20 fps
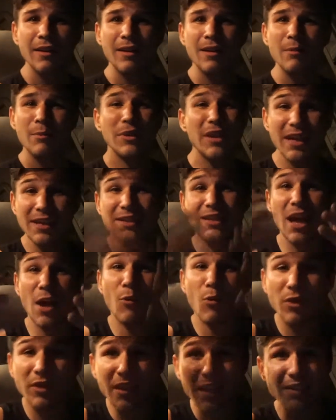But that's
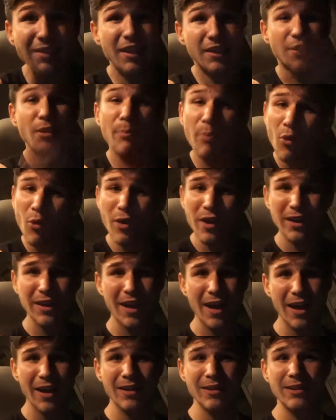not the point,
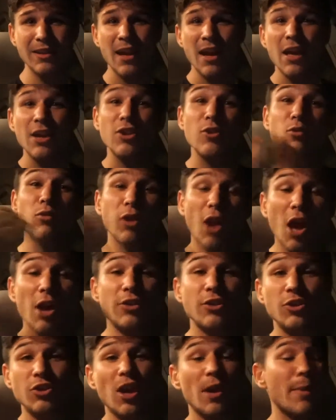guys. You lost
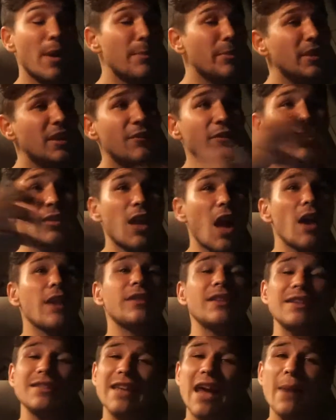a job. I believe a lot of
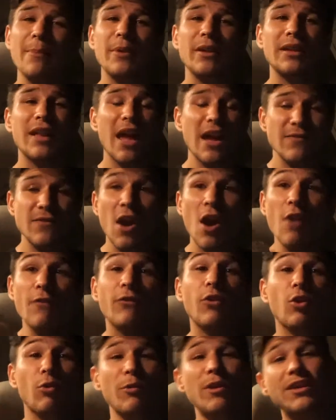things happen in life for
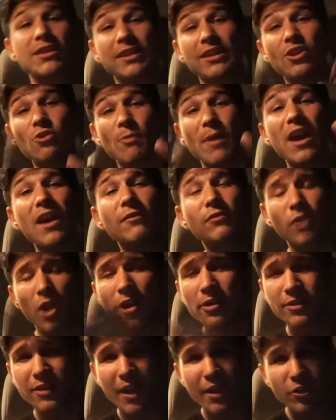a reason. You may have
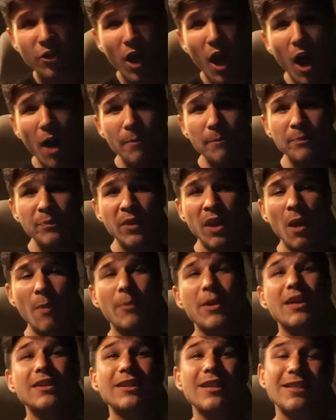lost that job
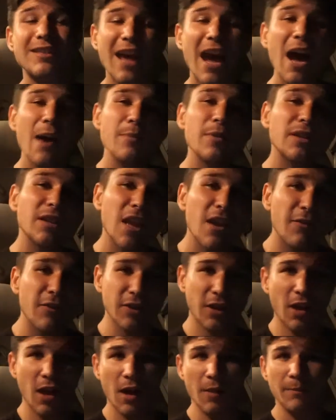because it's time to level
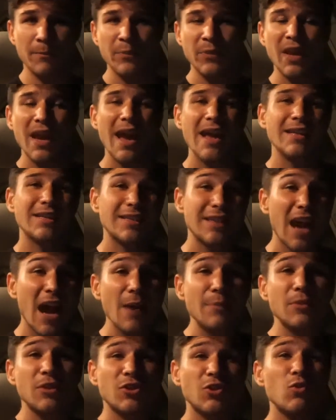up. It's time
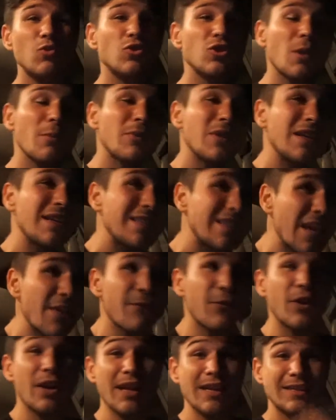to do something
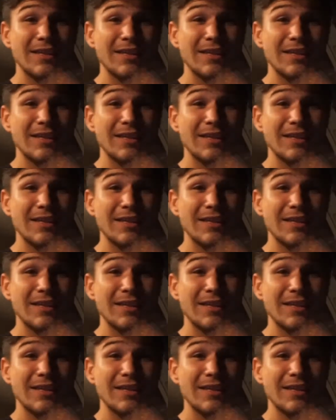different. It's